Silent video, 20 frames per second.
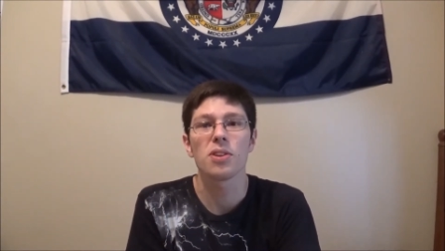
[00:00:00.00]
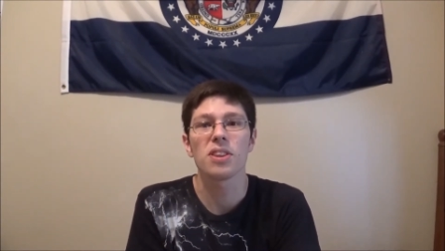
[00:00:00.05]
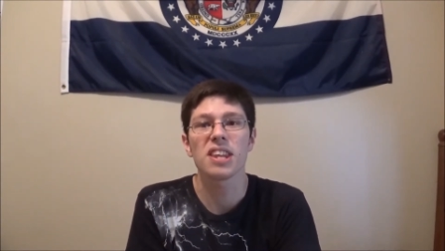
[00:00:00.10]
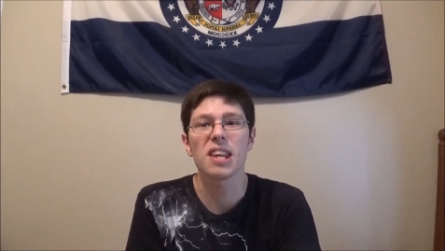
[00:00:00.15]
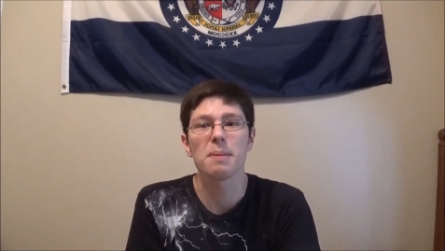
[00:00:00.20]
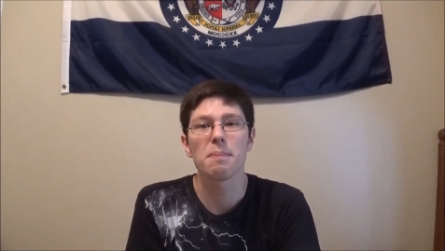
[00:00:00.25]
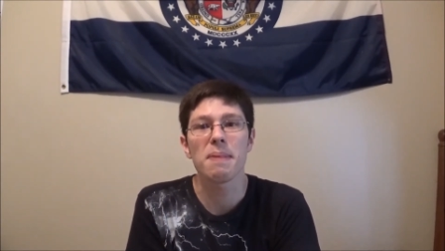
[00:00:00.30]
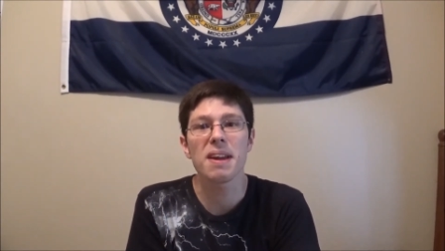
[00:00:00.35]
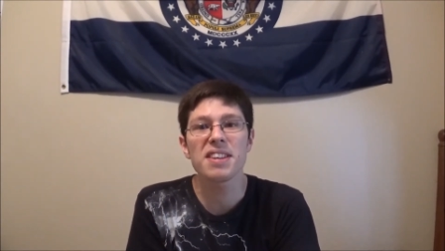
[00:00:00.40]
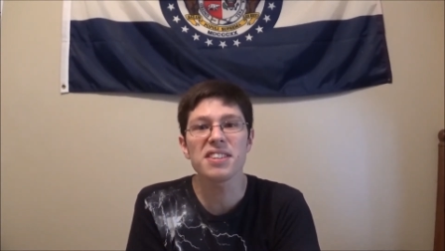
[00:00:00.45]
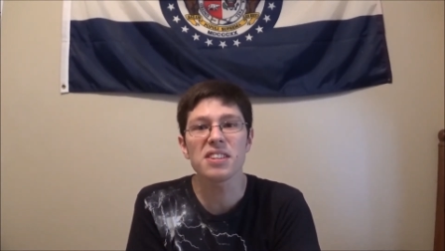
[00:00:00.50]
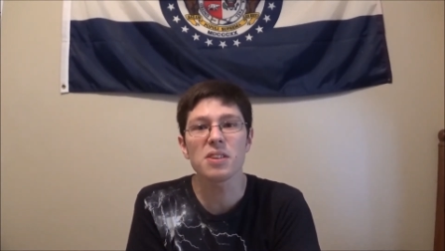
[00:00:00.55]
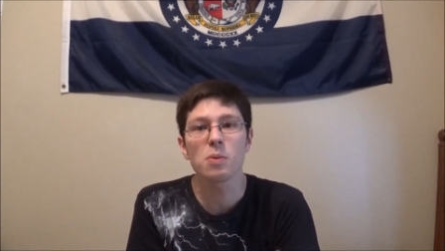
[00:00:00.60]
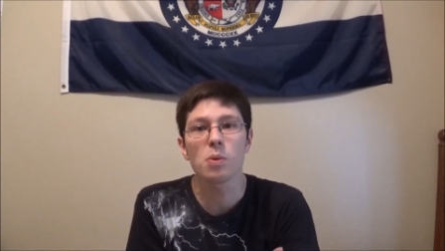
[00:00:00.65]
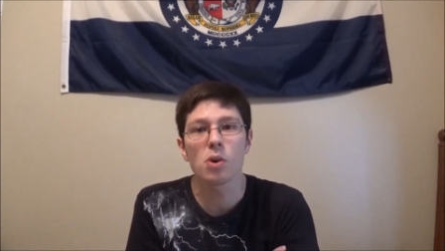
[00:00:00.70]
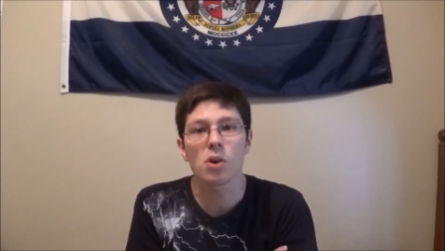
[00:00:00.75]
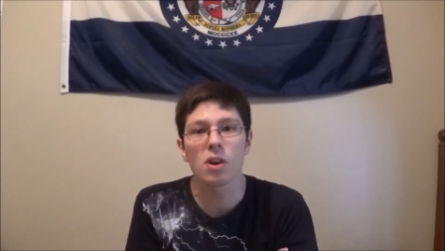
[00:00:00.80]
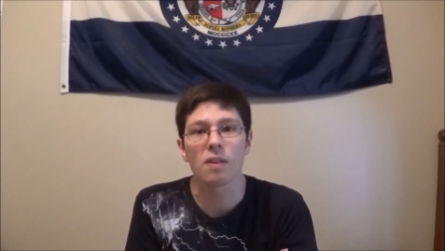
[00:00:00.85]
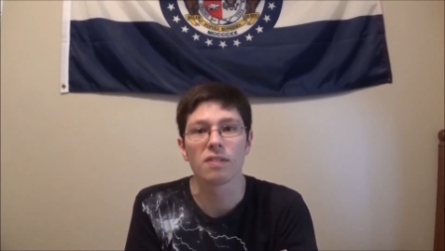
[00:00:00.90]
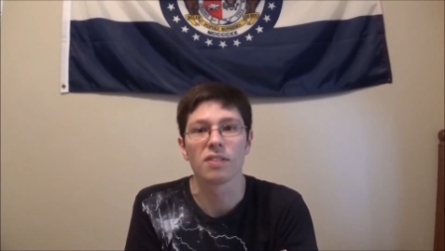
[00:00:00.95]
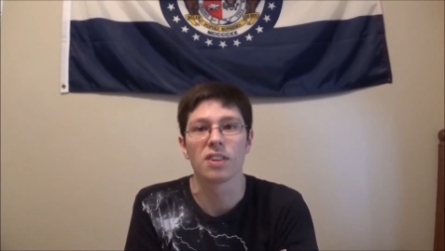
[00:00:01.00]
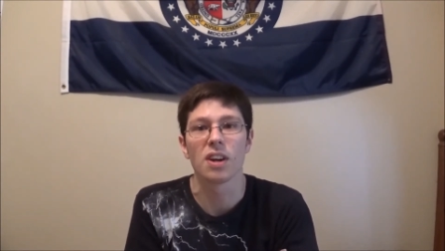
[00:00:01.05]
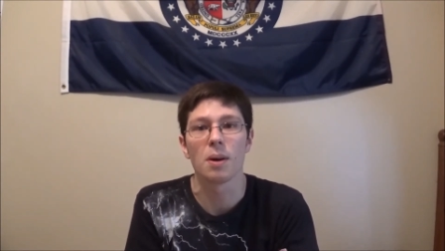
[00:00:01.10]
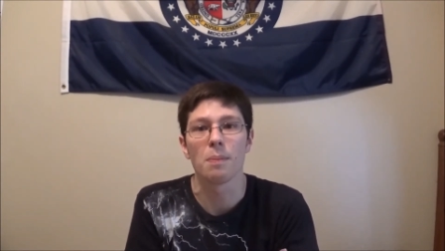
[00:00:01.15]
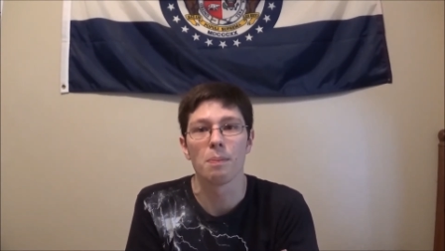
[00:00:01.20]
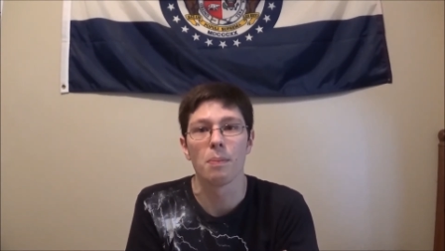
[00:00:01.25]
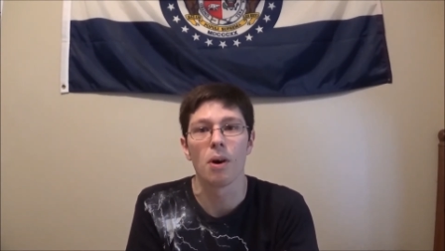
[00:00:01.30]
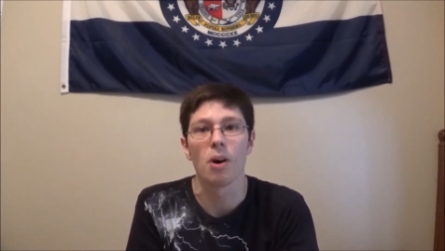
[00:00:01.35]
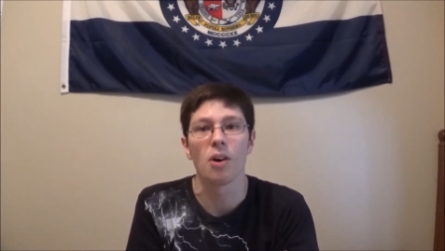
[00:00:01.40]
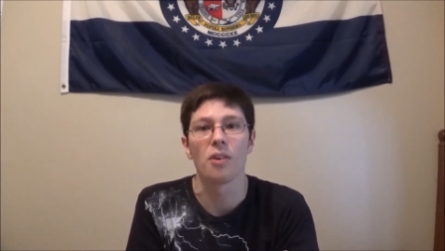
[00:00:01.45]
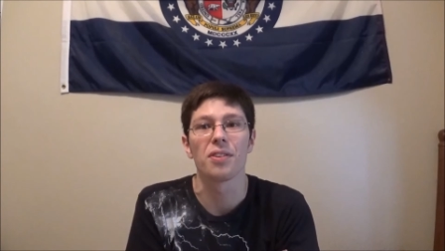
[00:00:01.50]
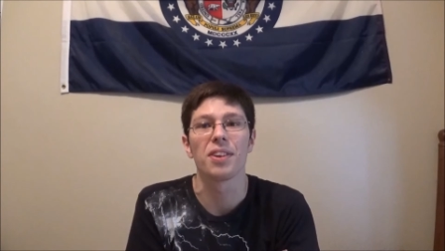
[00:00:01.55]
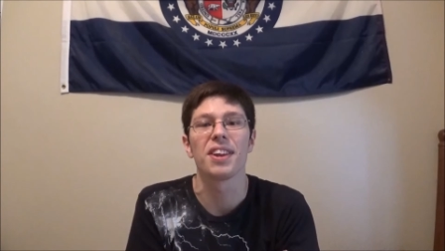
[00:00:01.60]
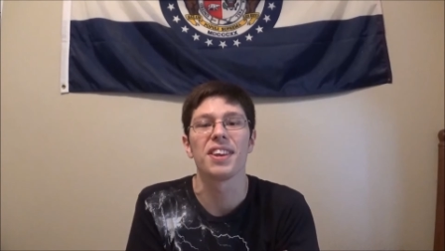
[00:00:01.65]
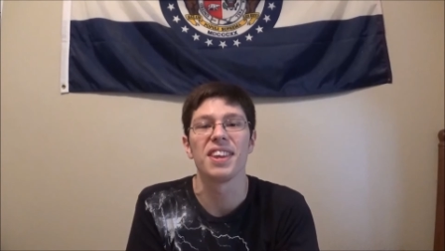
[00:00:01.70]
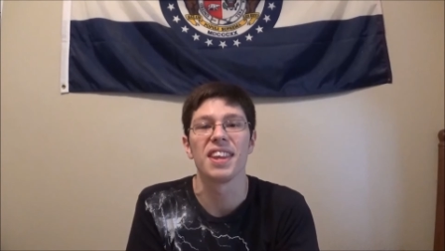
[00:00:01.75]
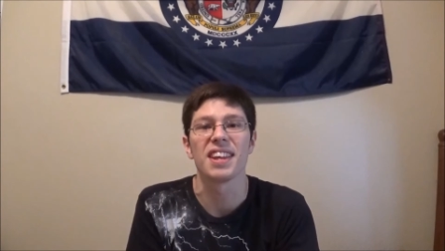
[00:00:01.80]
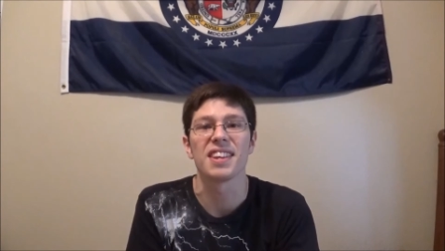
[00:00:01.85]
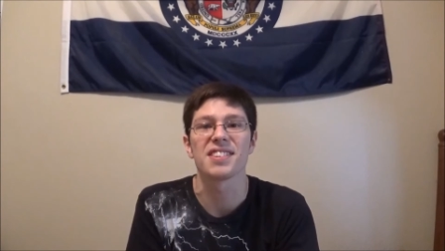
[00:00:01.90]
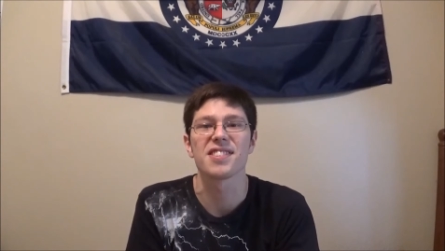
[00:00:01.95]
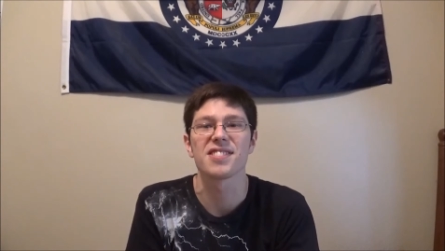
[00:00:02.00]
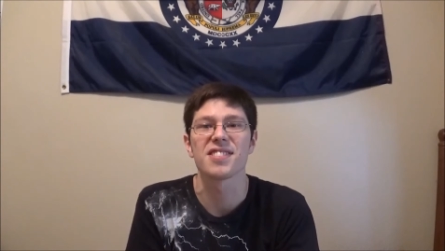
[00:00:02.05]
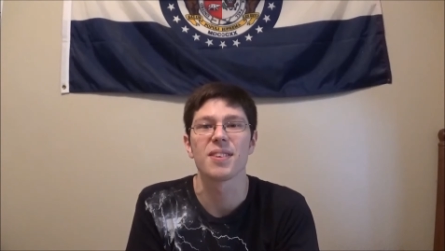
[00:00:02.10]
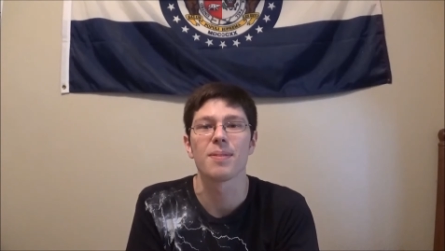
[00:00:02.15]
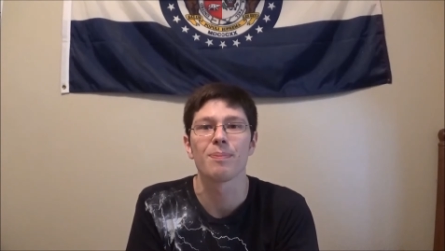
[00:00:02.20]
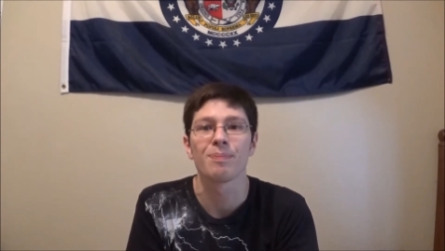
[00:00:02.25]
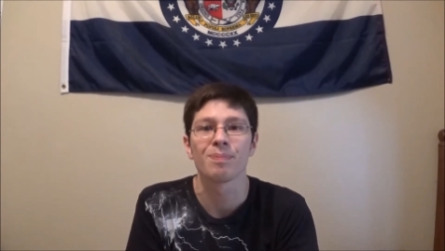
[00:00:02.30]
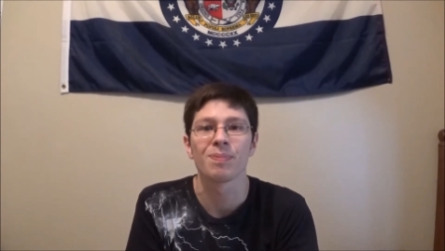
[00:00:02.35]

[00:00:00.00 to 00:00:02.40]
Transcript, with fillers: The Amazing World of Gumball did this.